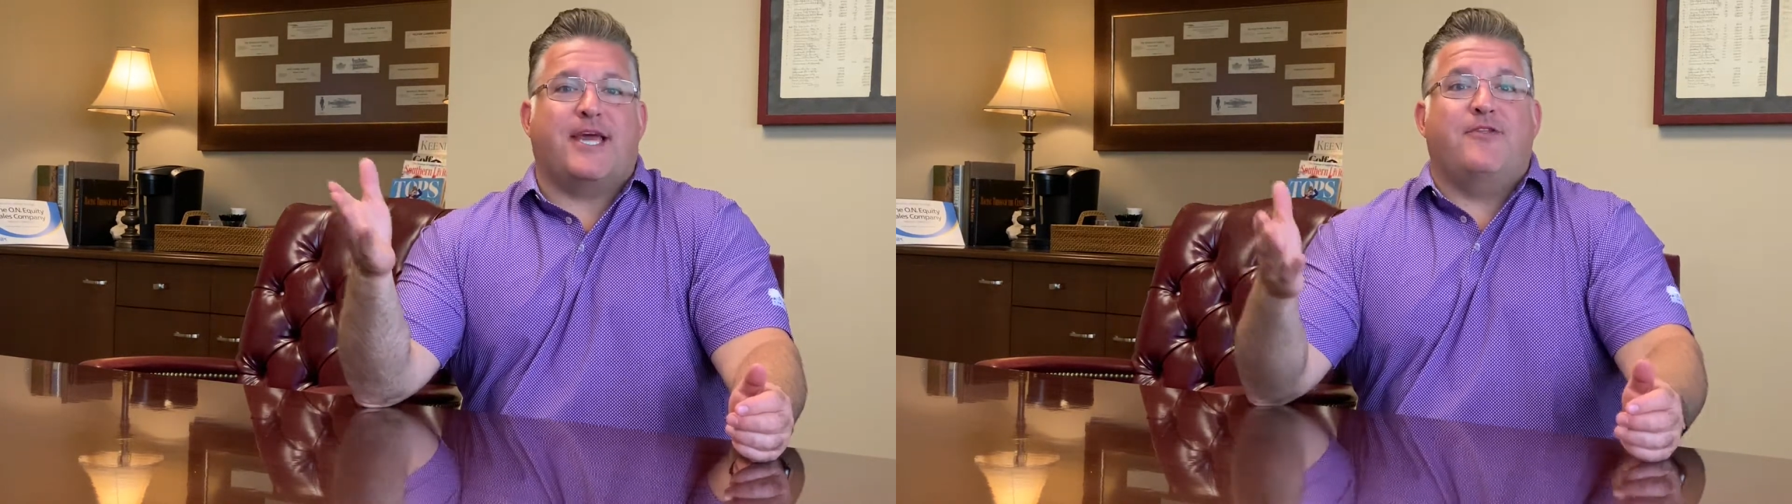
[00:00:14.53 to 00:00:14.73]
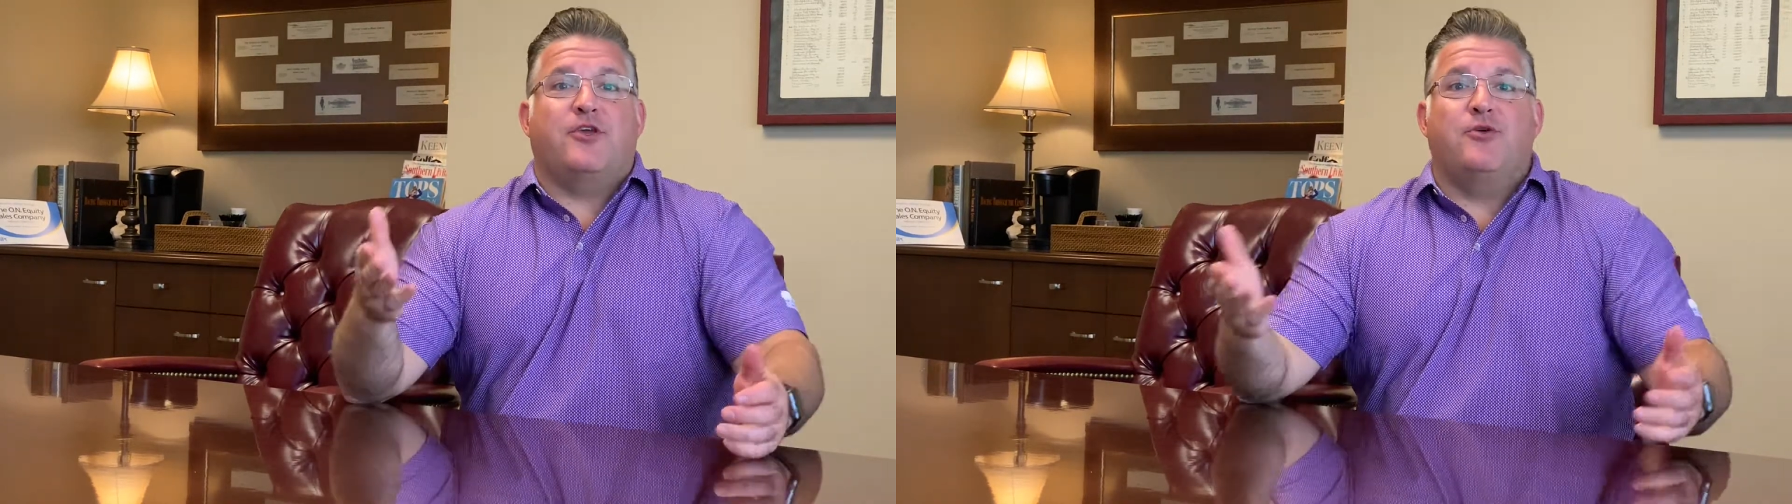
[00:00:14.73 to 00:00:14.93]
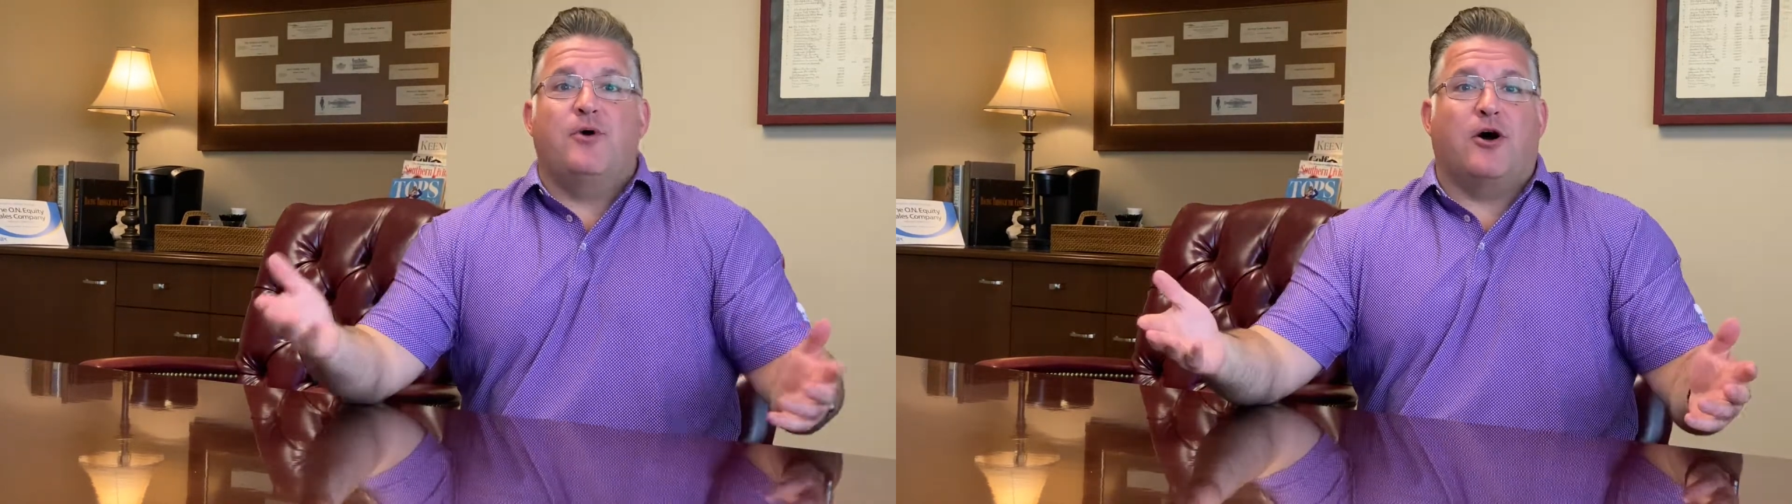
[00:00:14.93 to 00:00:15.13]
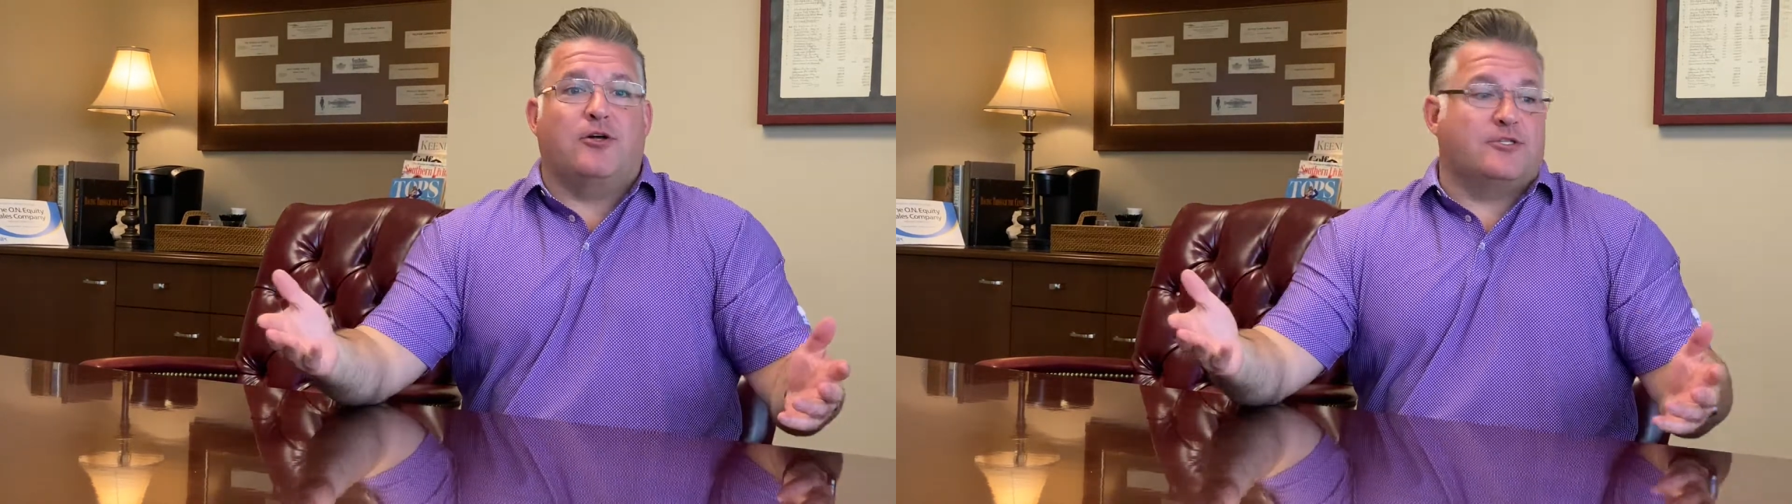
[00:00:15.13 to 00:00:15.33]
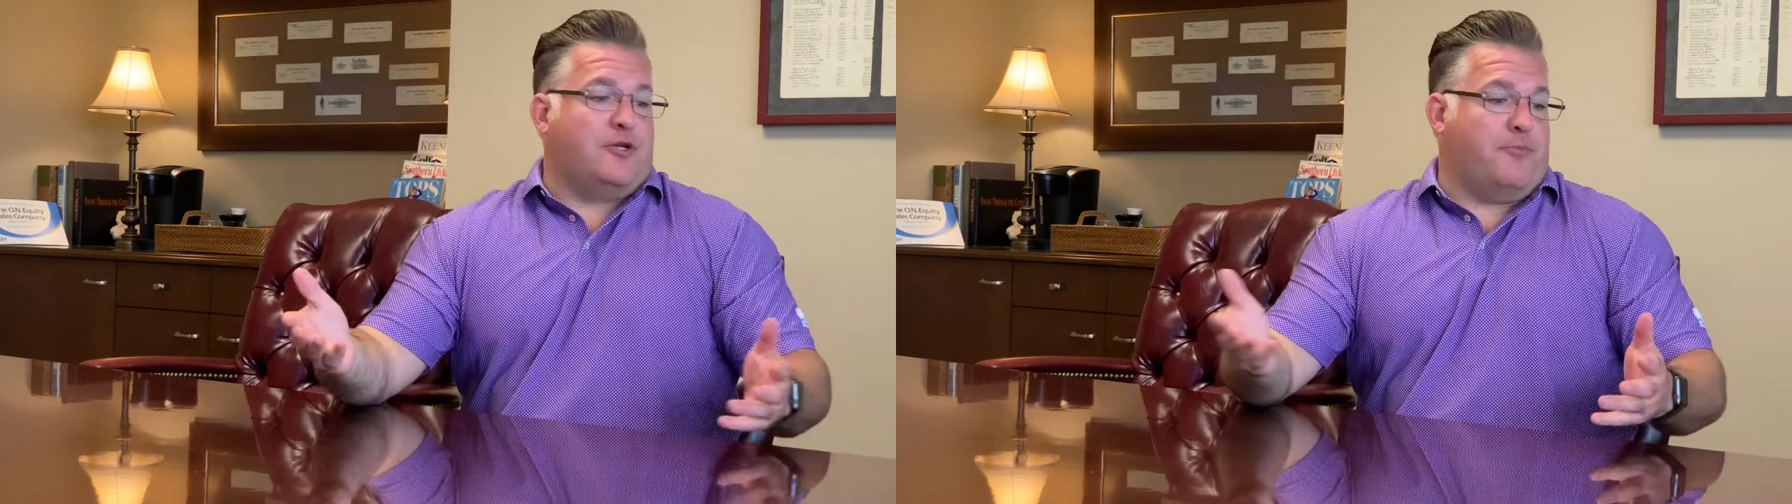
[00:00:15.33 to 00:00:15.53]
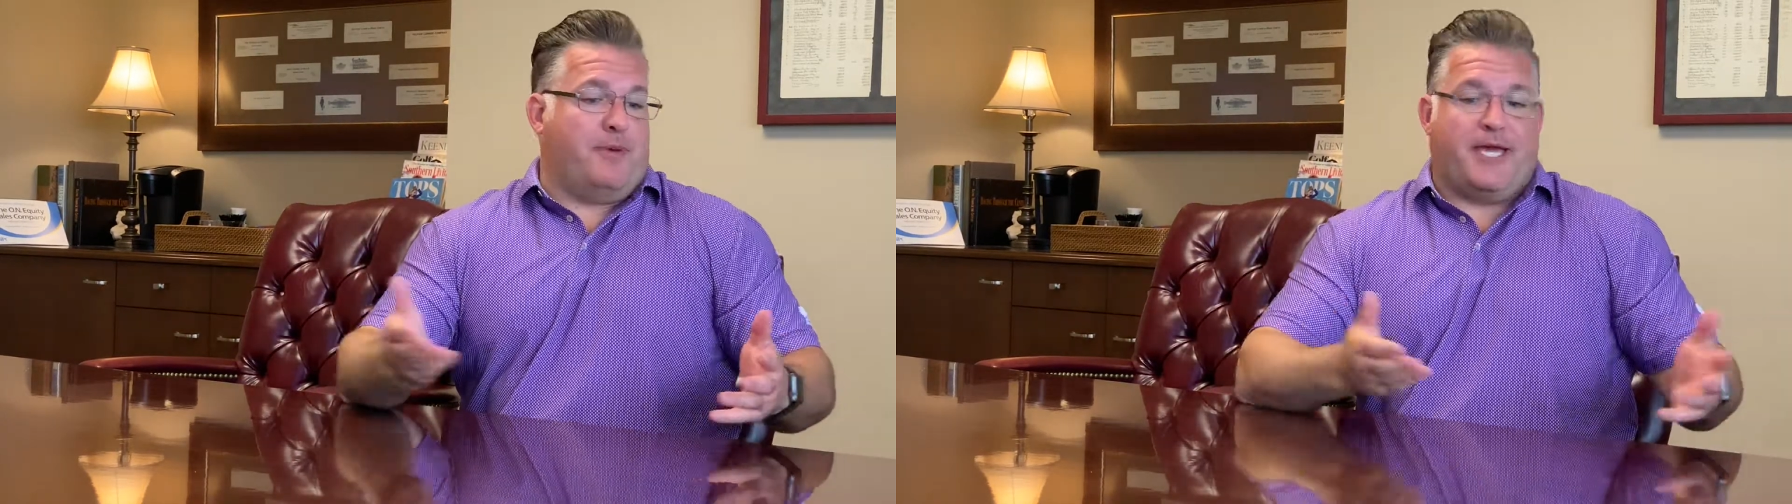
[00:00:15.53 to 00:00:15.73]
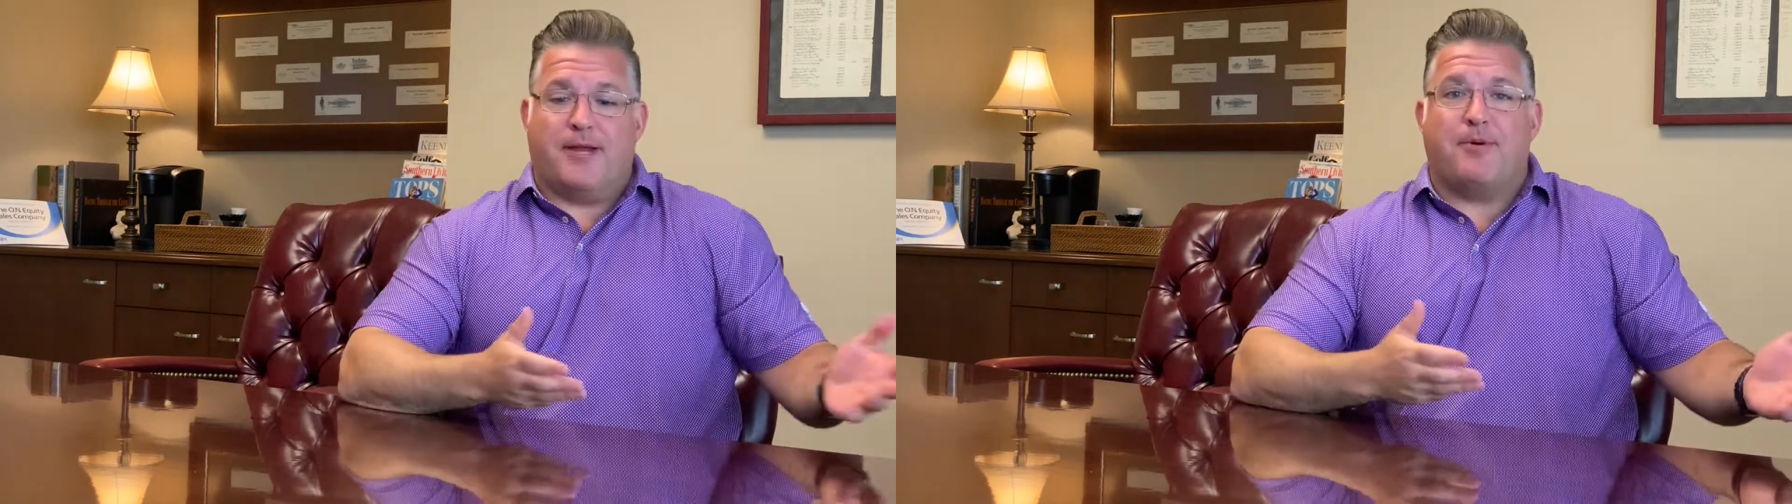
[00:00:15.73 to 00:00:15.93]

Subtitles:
and the U-Hauls are picking up